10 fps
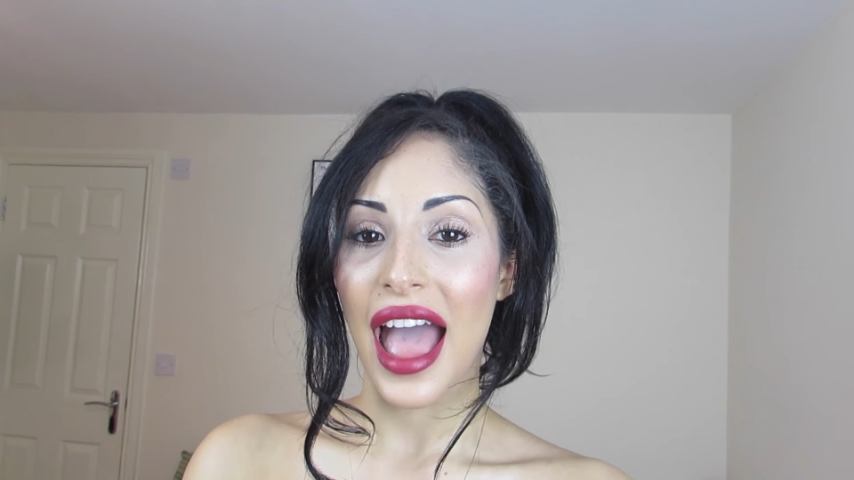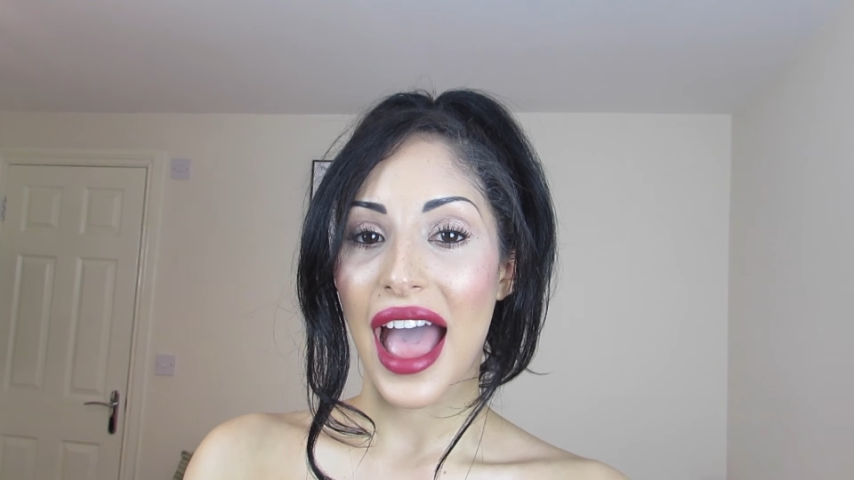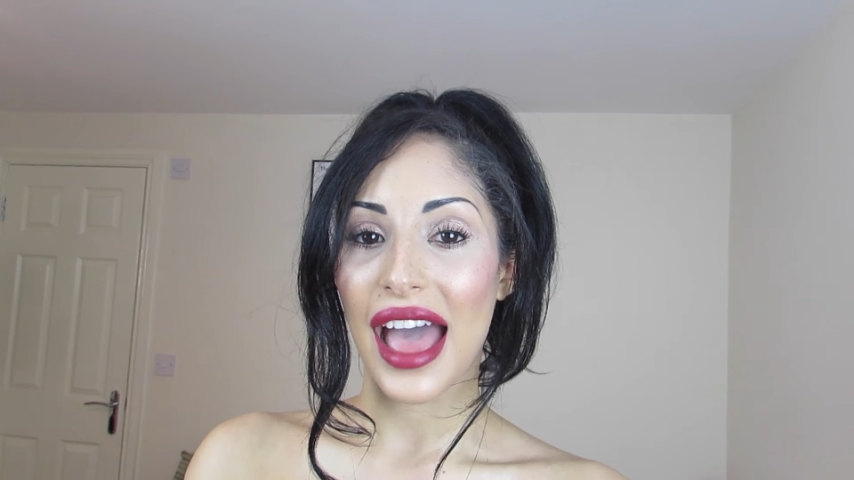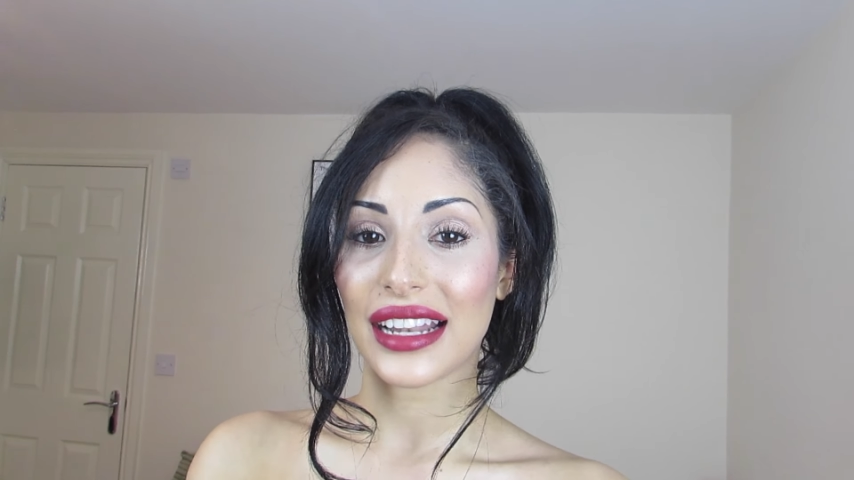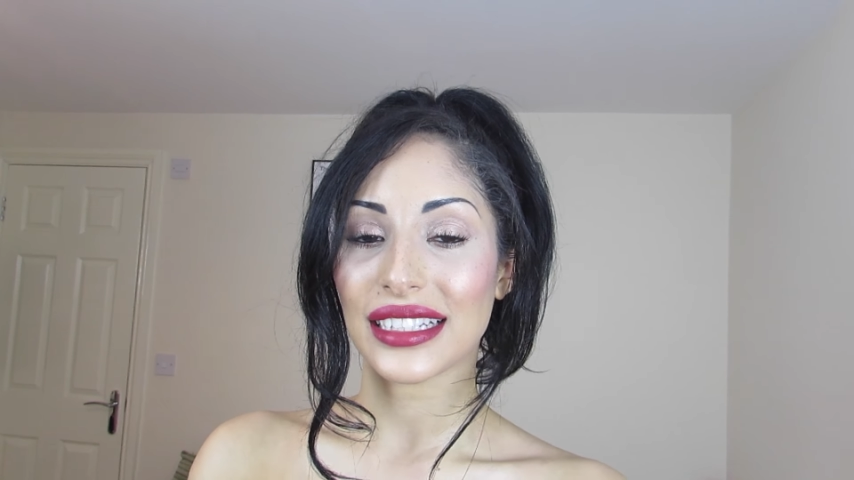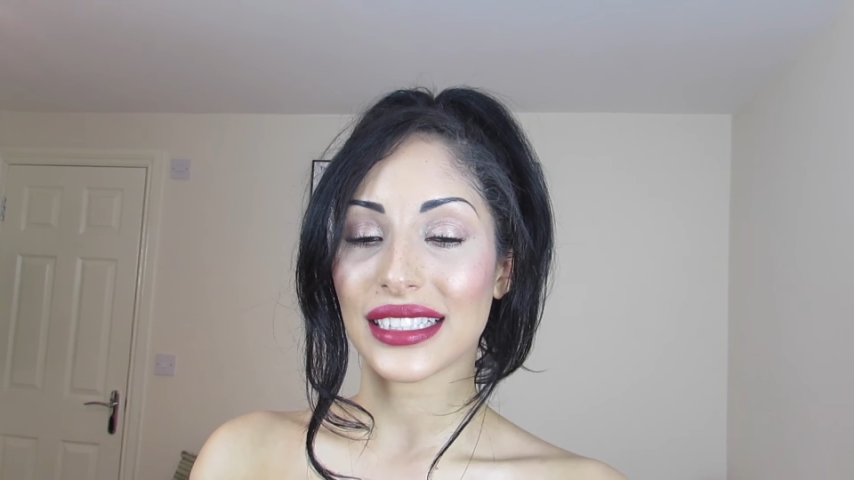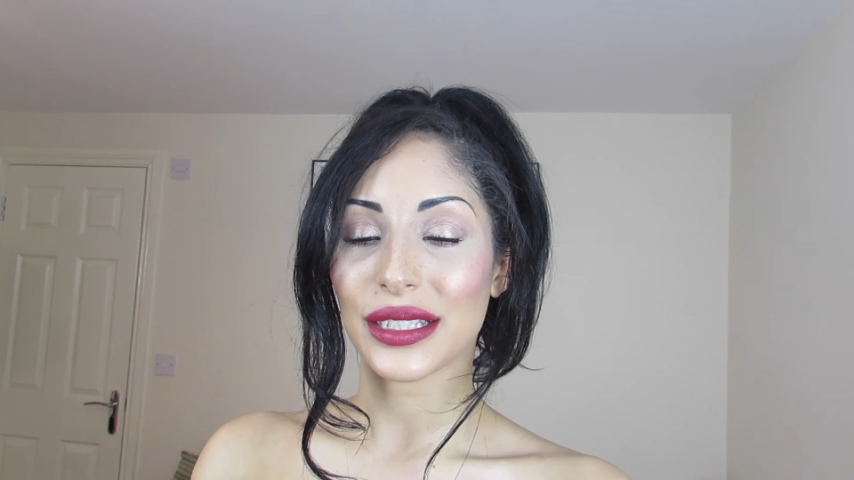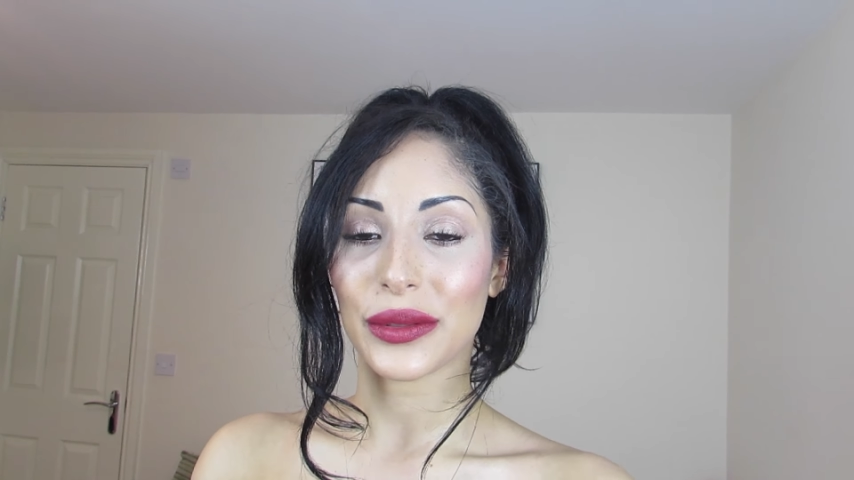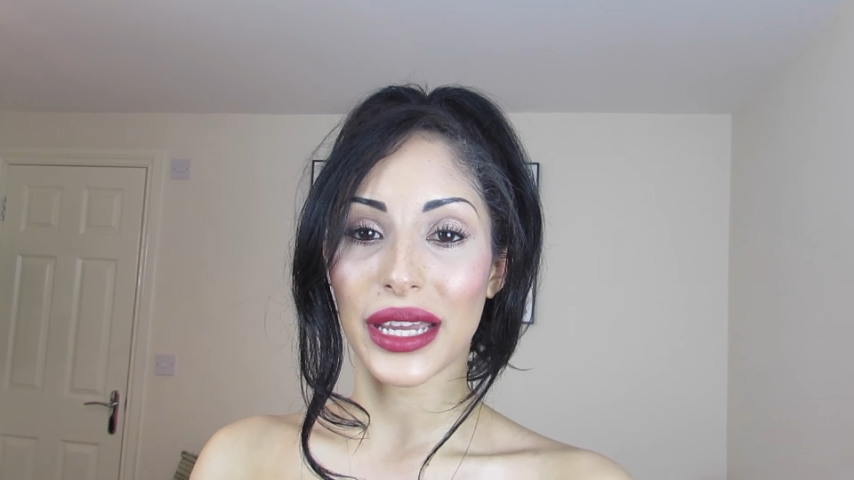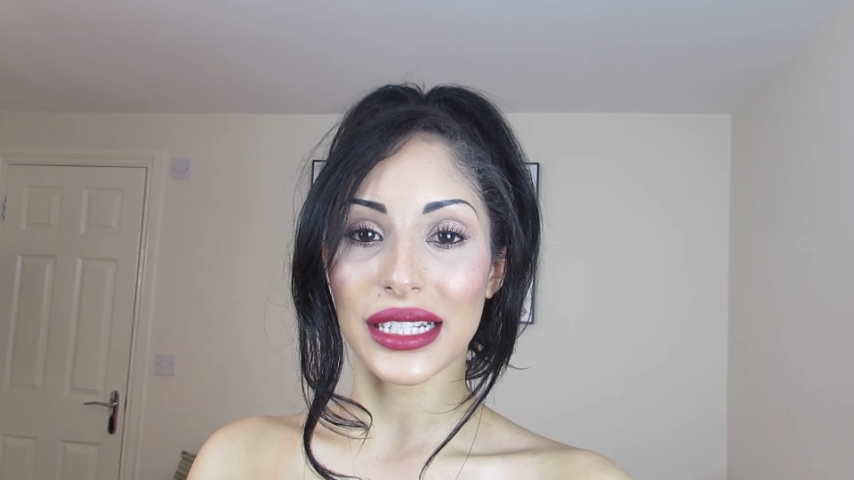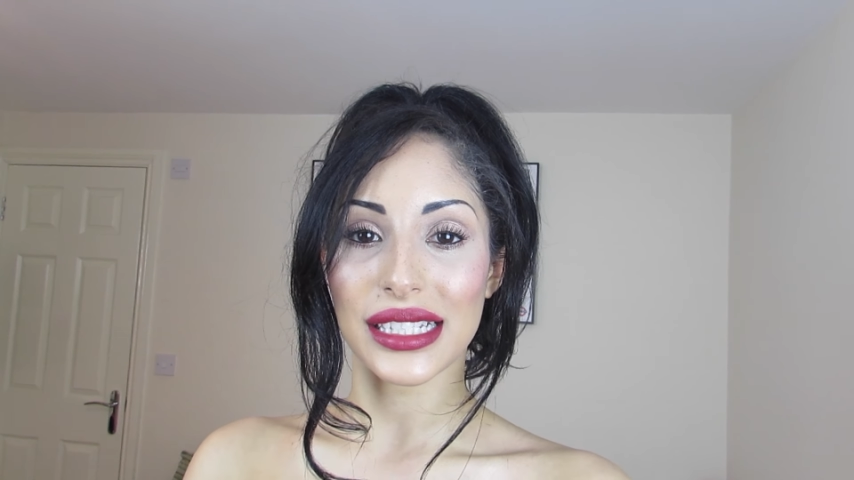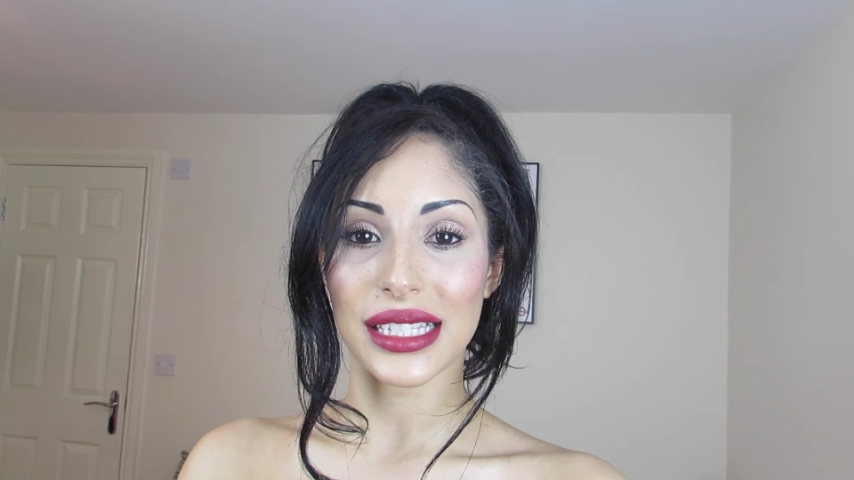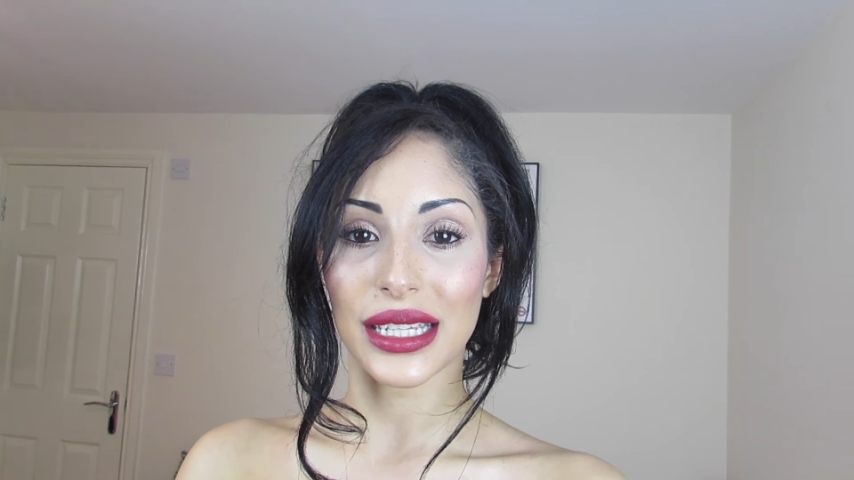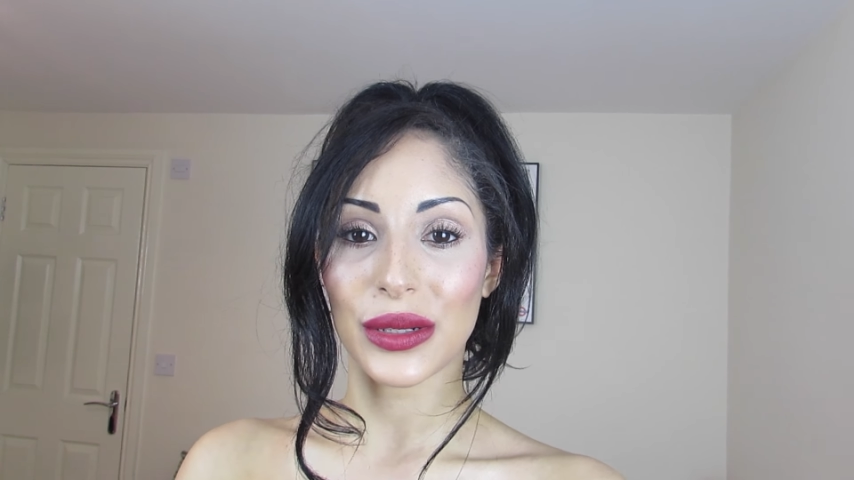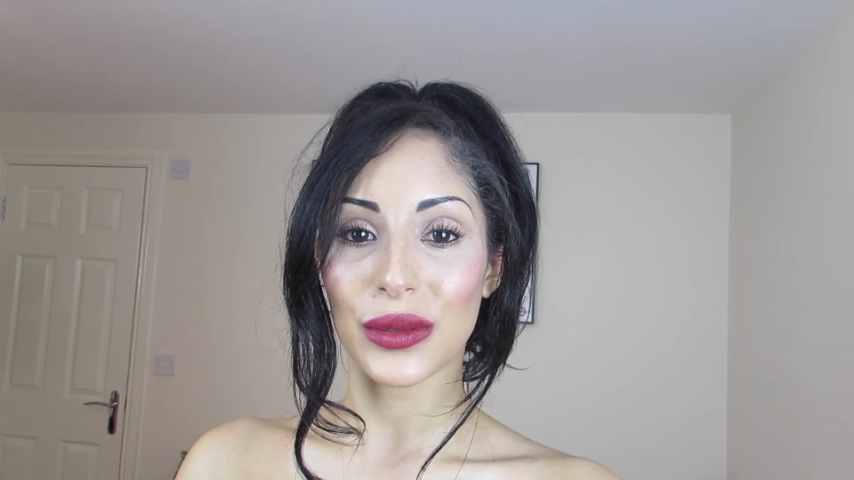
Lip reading: and you'll get to see